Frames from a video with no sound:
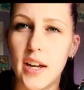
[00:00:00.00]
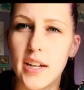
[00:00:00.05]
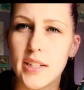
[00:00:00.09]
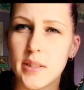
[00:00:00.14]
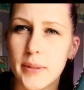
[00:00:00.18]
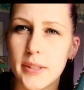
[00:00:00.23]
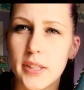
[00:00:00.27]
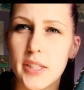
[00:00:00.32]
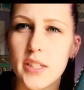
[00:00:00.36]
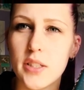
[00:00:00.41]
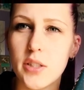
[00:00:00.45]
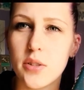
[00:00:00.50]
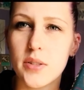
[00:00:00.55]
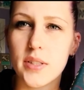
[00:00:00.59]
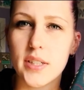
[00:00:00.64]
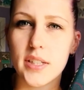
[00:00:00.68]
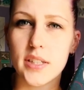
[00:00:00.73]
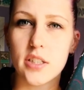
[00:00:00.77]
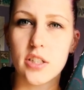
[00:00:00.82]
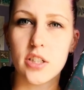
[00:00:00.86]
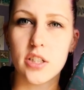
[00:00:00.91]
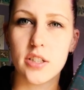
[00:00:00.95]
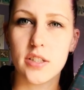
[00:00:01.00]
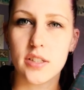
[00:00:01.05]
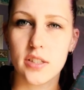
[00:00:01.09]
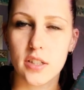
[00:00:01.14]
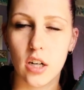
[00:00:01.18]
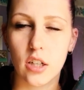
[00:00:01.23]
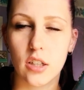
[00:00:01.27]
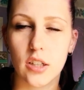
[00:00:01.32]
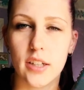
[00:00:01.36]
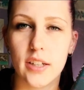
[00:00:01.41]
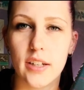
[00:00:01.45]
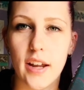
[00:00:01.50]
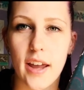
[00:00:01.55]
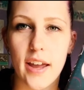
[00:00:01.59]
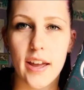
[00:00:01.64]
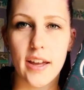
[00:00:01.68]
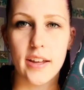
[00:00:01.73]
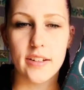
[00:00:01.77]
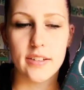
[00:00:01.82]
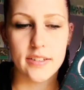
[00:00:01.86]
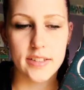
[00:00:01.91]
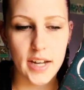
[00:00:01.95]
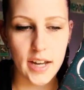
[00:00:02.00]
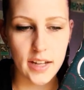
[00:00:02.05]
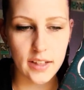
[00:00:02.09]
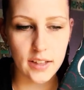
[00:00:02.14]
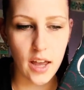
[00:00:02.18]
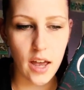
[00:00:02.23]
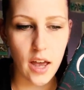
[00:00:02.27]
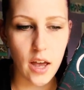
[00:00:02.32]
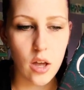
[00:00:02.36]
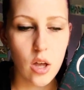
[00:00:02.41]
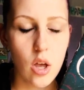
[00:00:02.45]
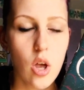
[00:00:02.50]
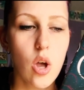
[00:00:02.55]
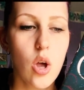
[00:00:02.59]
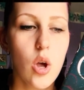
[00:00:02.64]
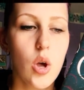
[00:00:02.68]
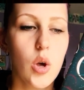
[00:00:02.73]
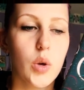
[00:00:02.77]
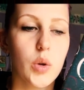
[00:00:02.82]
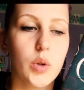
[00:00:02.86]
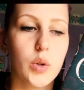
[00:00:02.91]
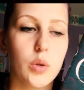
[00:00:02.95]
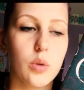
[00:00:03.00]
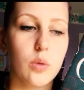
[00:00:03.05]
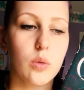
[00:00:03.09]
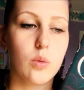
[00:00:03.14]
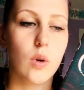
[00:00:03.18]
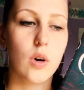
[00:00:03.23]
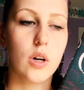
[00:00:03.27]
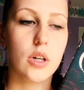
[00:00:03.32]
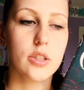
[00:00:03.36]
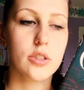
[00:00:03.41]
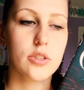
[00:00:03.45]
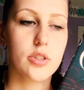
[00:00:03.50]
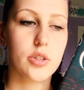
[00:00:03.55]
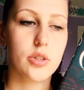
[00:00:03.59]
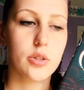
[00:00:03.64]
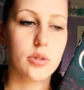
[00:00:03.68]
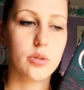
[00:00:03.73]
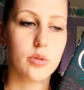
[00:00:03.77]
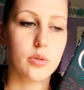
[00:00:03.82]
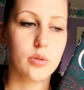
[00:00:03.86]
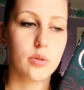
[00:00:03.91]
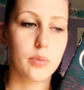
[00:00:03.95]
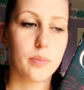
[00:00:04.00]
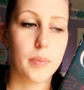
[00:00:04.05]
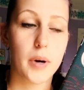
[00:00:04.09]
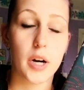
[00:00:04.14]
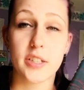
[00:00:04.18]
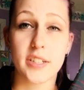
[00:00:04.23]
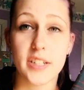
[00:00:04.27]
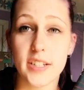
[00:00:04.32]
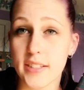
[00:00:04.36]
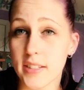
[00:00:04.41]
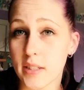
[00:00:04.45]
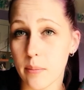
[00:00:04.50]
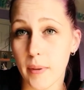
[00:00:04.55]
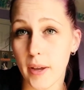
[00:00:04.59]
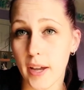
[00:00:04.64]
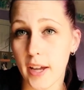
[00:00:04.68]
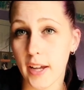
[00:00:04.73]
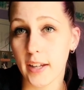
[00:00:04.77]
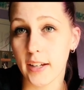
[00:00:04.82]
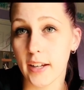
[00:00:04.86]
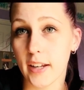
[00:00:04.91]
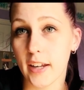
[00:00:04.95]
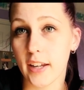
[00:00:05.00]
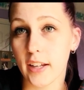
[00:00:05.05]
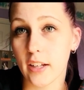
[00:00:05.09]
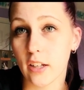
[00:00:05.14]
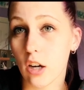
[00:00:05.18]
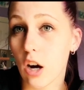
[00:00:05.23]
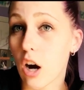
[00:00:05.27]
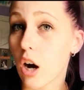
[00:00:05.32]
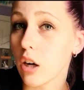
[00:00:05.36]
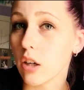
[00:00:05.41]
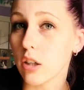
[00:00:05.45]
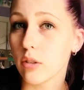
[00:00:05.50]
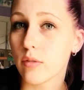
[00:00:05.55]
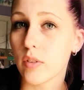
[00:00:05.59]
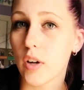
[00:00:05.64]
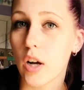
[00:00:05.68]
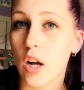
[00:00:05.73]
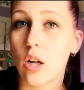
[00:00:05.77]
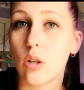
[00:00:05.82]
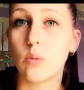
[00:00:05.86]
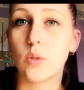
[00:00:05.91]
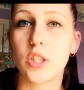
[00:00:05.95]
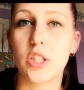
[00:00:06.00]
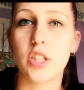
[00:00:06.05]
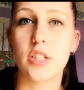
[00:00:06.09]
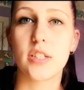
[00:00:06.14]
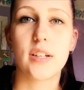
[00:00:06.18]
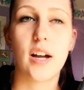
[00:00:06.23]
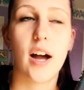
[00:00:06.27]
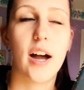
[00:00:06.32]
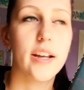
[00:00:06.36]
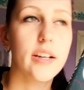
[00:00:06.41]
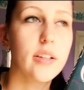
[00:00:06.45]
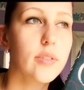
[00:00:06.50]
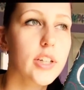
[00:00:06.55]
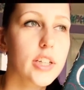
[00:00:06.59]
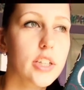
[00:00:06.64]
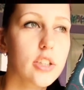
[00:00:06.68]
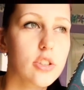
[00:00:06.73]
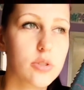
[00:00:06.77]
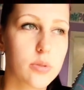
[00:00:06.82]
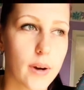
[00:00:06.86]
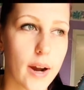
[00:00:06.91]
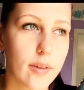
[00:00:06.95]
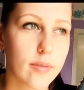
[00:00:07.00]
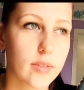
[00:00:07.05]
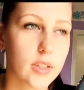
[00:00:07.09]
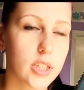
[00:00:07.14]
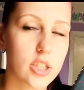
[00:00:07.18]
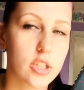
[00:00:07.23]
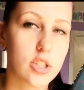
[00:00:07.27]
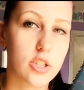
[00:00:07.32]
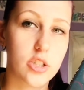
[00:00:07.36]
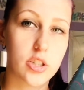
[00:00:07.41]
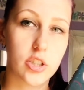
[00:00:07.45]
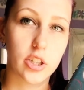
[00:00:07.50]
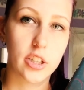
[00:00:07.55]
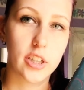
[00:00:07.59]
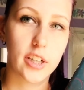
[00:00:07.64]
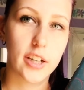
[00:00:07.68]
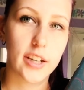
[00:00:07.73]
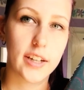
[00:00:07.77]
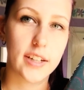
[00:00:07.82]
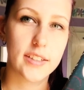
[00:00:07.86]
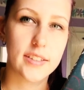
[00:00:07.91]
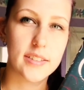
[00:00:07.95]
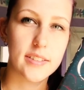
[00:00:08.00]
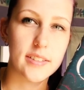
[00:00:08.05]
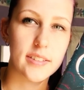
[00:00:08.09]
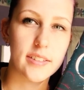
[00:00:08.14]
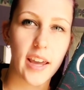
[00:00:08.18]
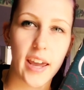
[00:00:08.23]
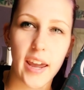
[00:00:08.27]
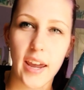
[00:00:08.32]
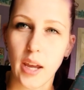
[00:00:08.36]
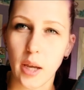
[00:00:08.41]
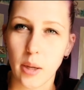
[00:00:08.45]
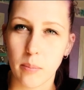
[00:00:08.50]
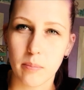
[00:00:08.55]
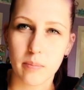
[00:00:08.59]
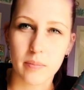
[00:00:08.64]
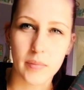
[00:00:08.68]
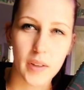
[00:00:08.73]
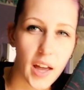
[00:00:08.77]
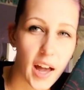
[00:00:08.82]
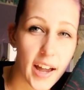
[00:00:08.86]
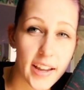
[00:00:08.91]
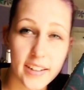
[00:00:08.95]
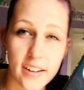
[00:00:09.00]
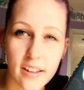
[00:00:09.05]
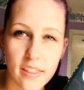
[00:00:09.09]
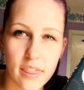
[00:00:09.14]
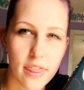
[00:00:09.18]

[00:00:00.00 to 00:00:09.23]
It's about these two sisters, Scarlett and Tella, who want to participate in Caraval, which is kind of like a traveling circus game kind of